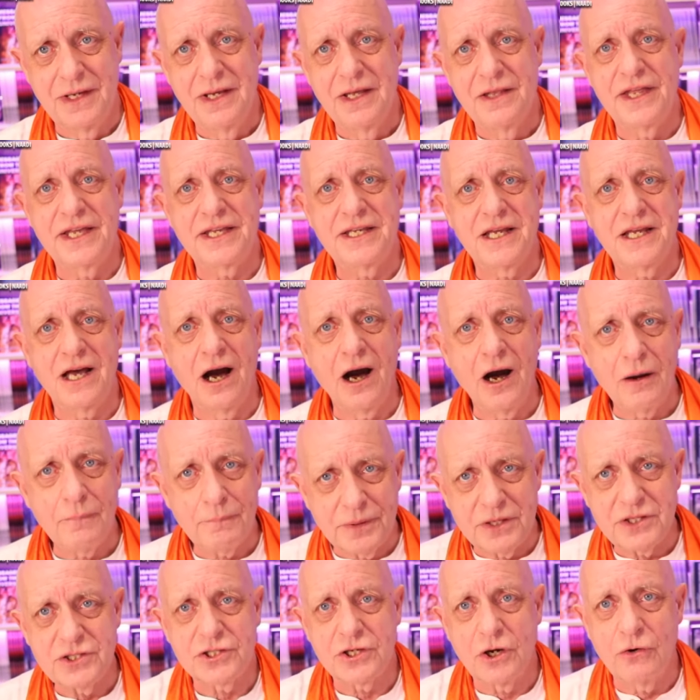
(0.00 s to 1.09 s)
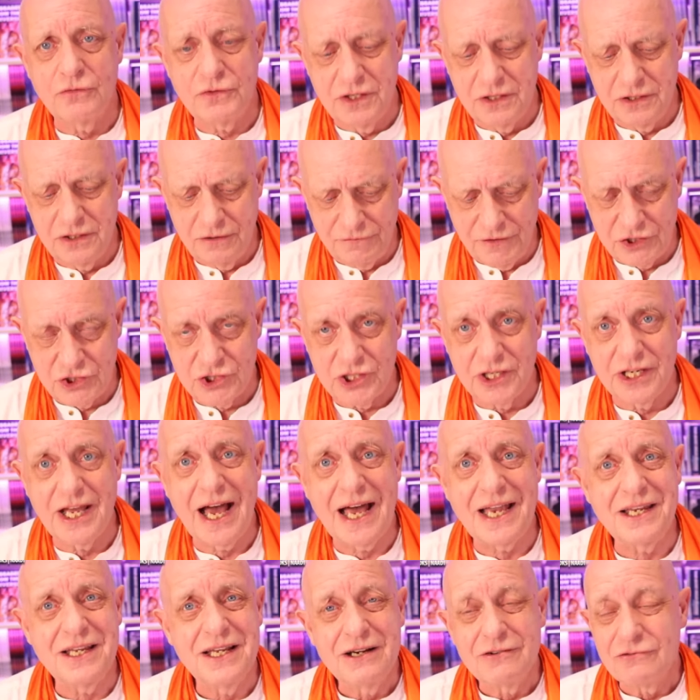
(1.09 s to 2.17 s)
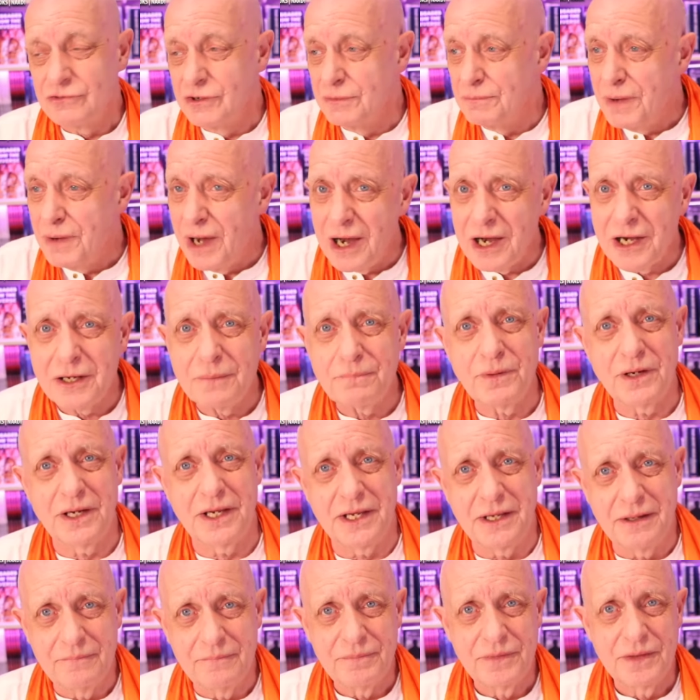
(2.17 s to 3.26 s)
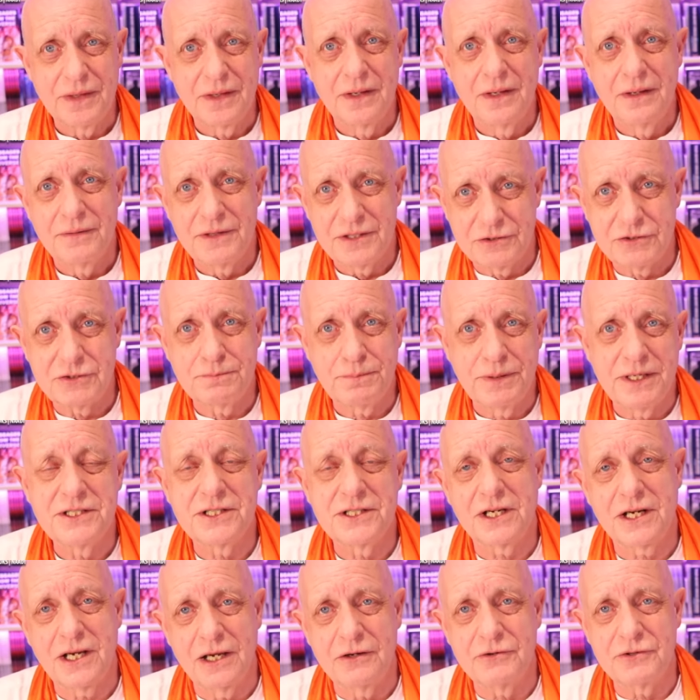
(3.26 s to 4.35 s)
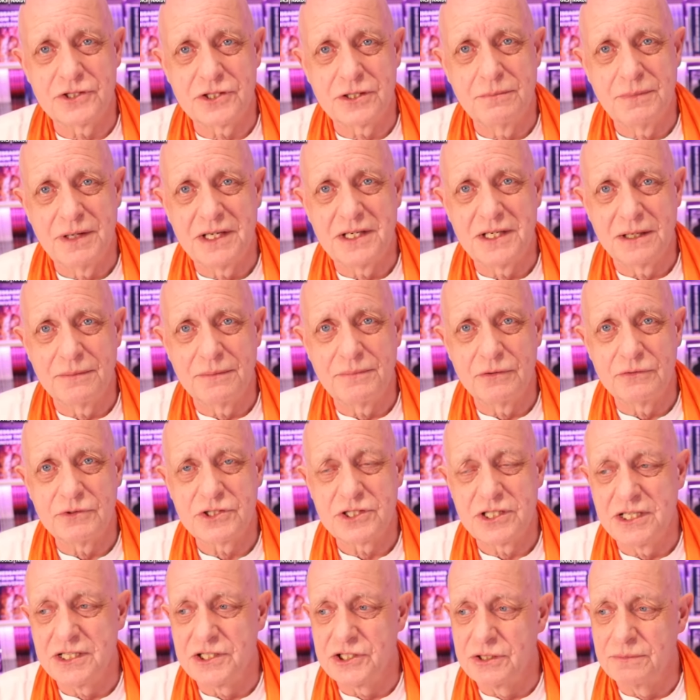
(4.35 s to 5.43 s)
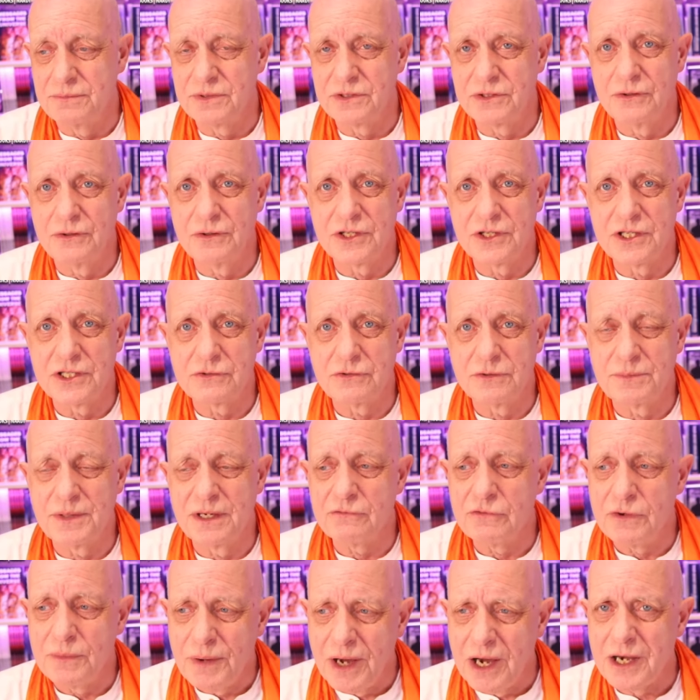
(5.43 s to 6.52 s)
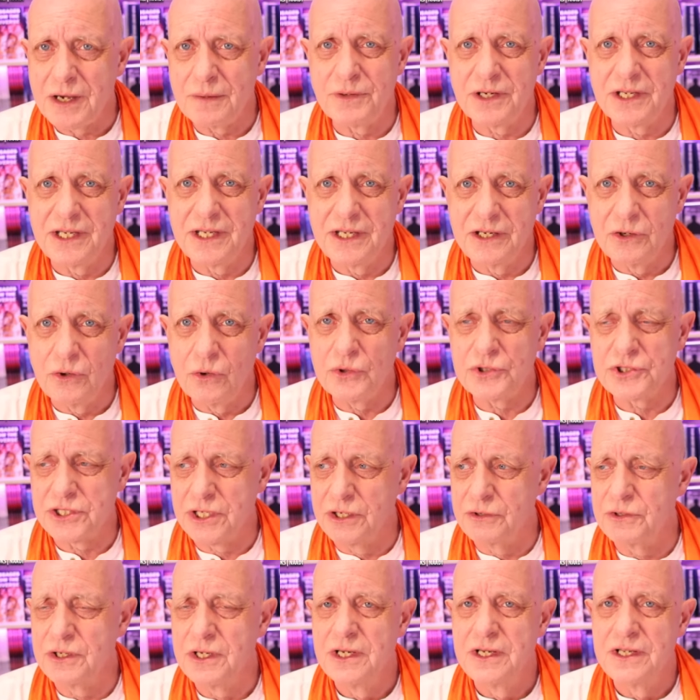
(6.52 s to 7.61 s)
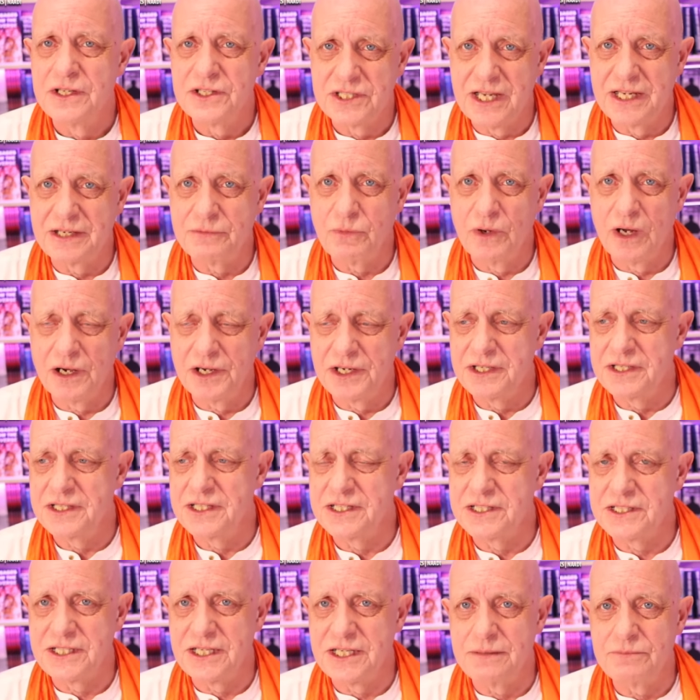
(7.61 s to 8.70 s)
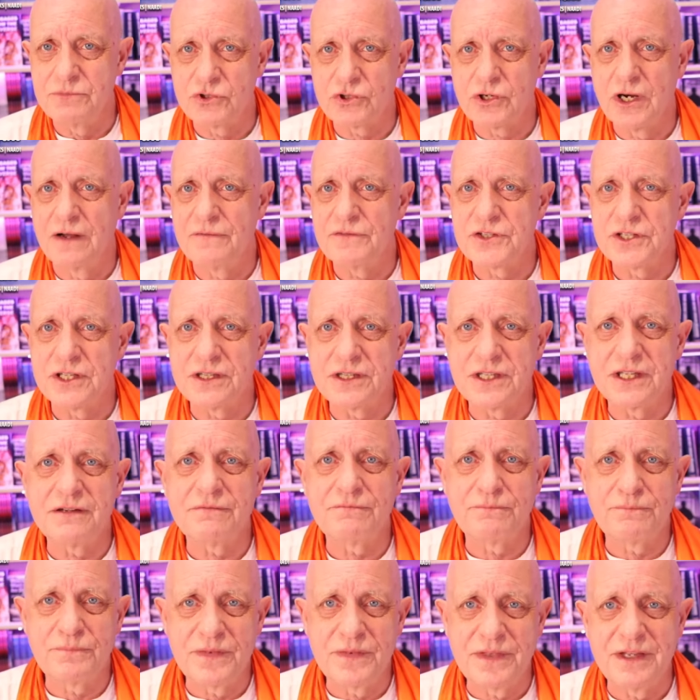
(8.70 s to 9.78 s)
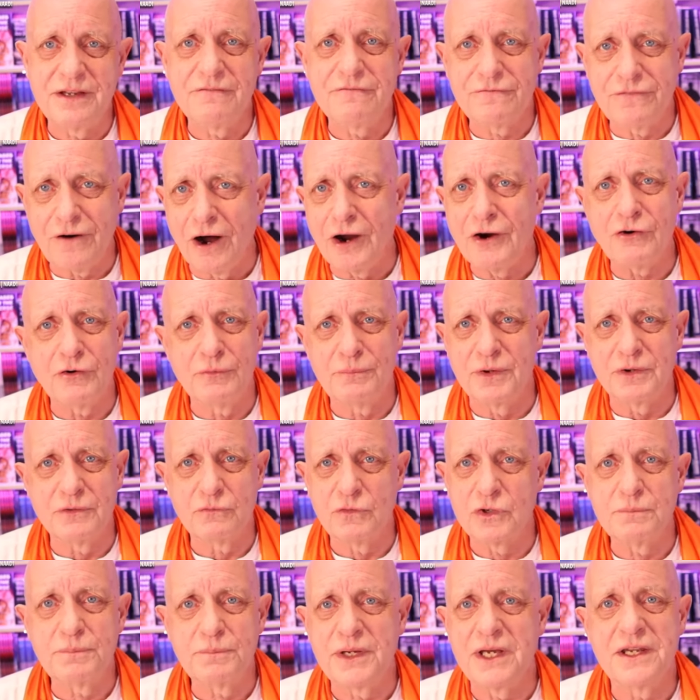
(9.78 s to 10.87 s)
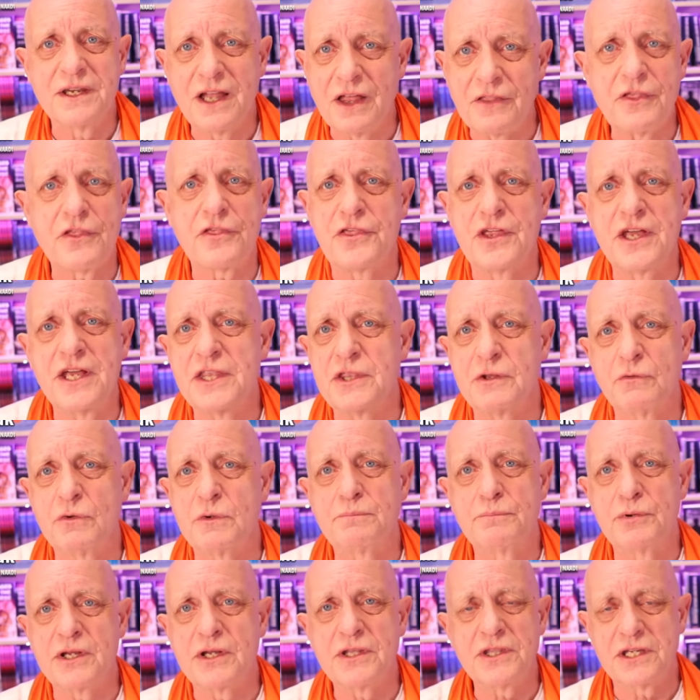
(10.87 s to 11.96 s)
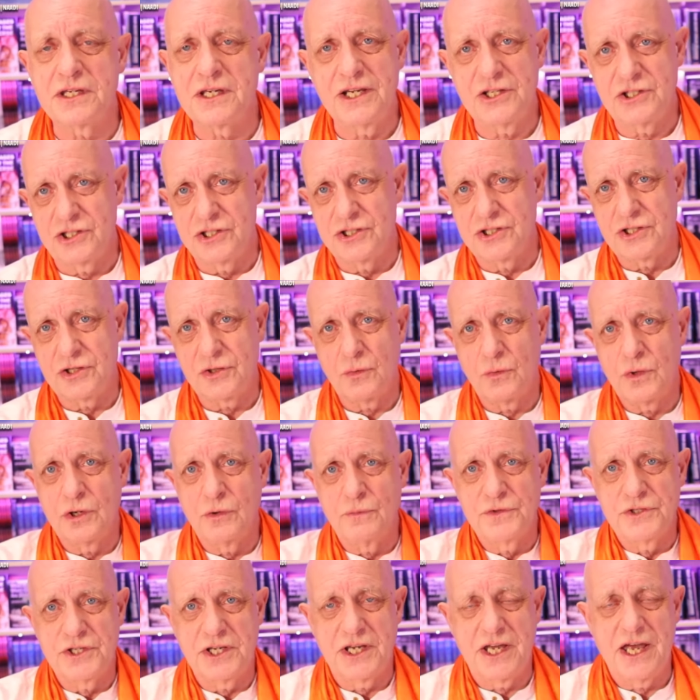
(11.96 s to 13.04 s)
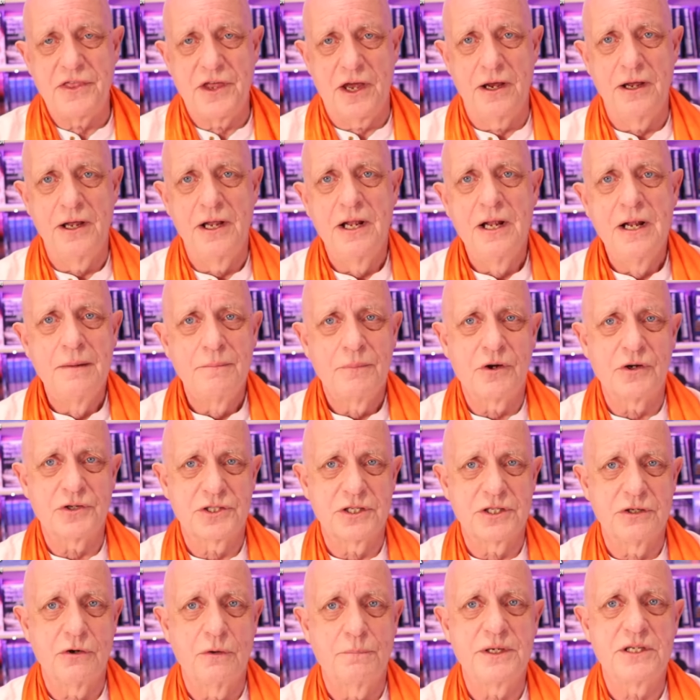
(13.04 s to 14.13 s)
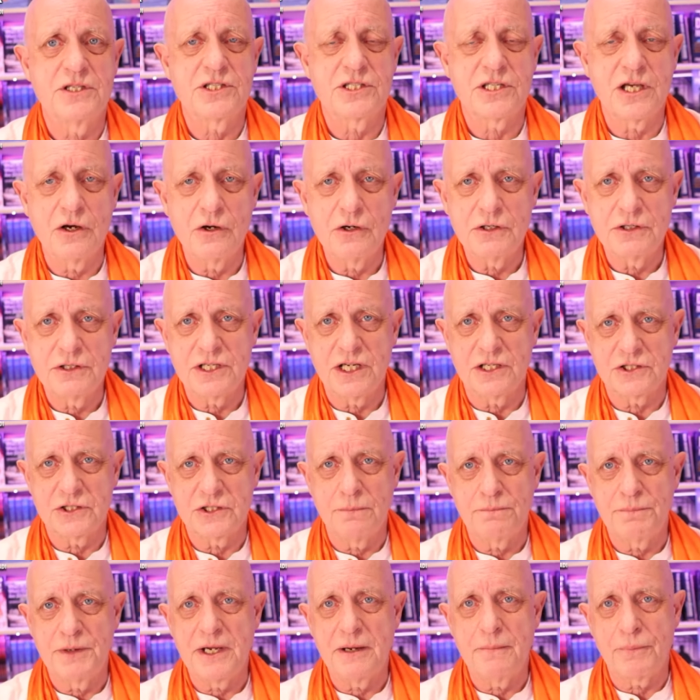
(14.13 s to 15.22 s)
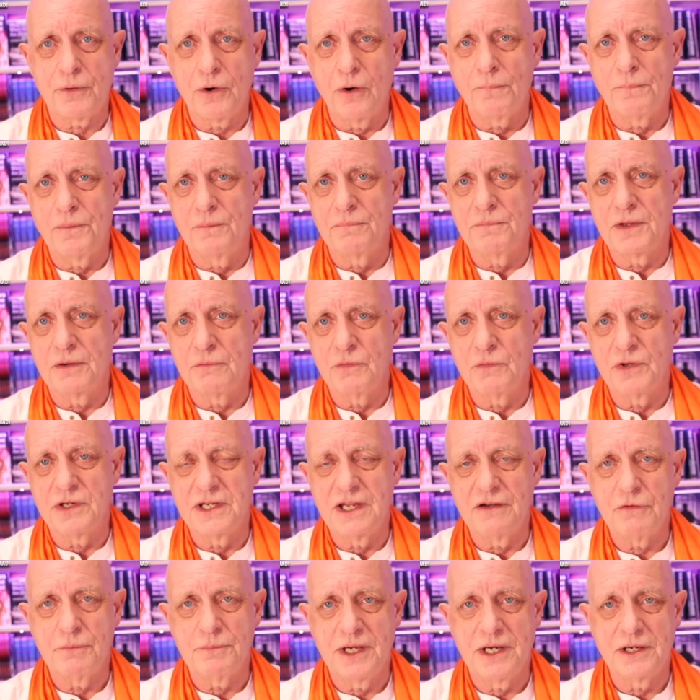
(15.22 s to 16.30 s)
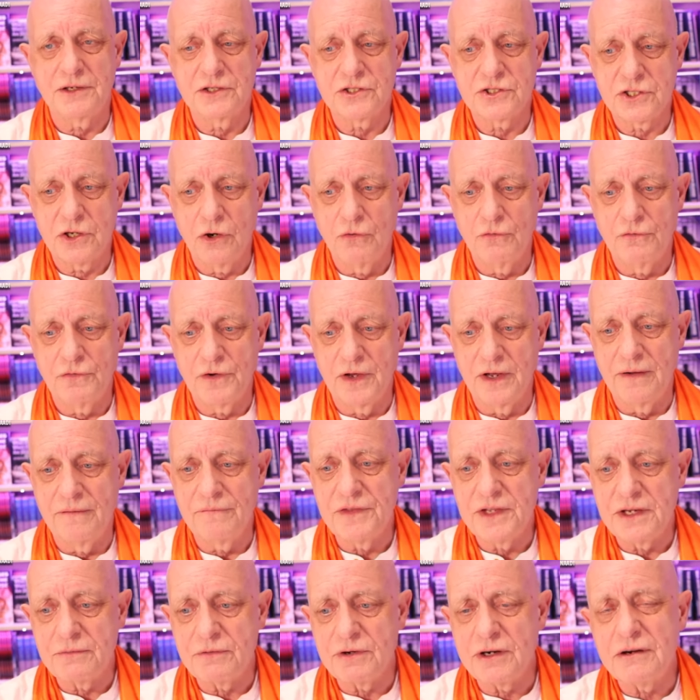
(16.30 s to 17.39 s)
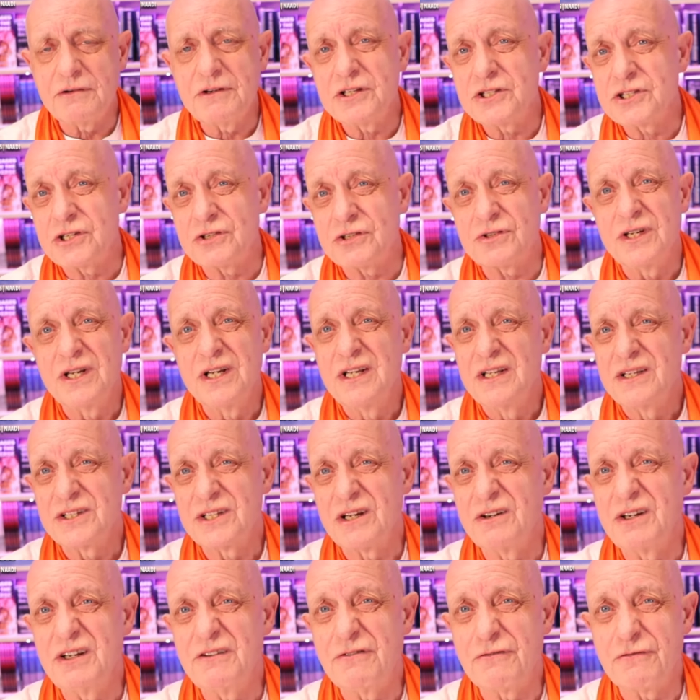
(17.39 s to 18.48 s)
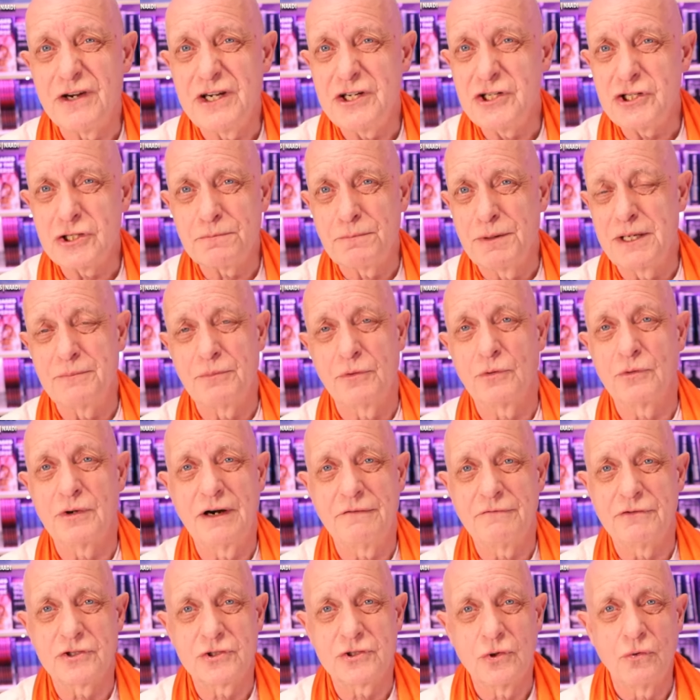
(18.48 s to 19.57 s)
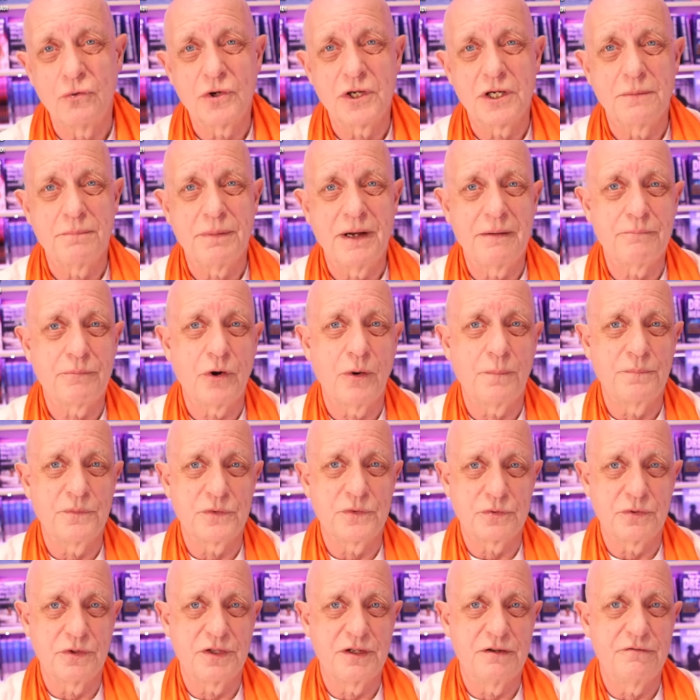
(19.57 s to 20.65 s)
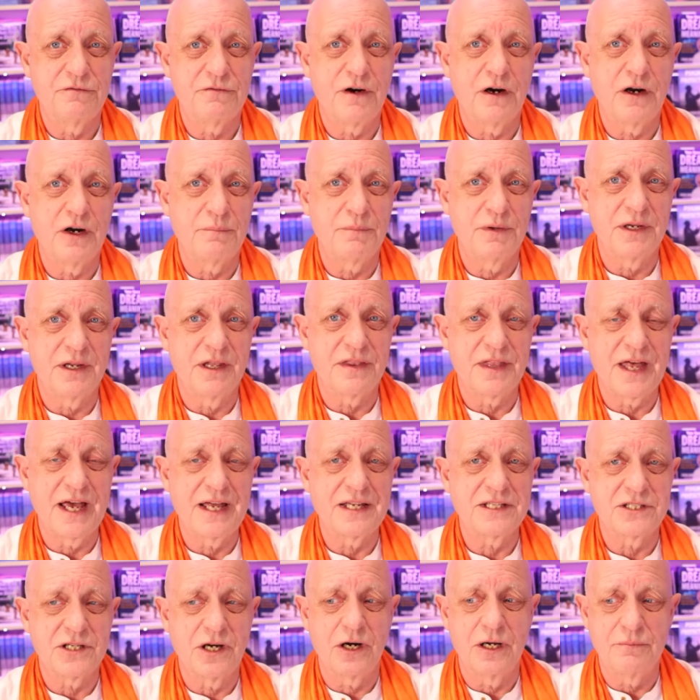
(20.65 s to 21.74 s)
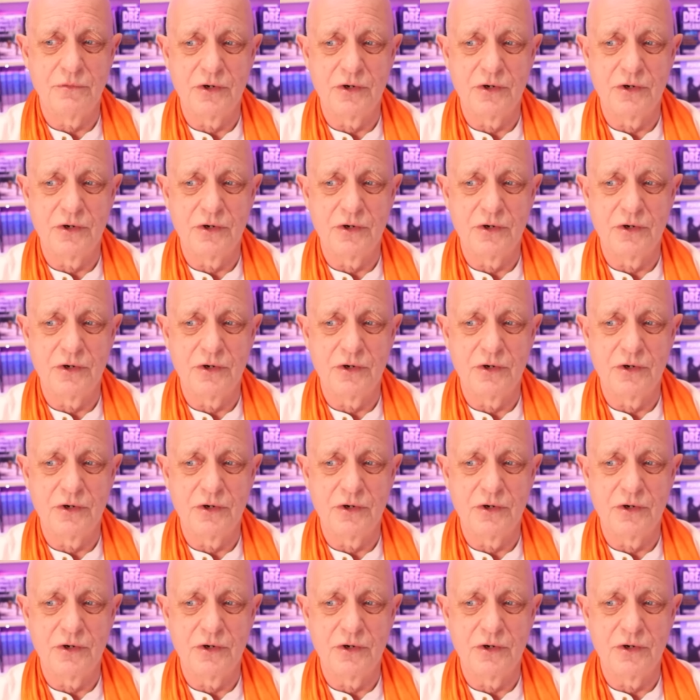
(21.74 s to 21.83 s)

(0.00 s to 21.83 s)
they can't be solved individually and remarkably this is peter close the medium who's teaching doing this and remarkably he also said while in this deep trance that the the environment would be another thing that would bring the nations of the world together because it would be so such a big problem that we'd never be able to solve it and there were only so only fringe people were ever talking about problems with the environment that time.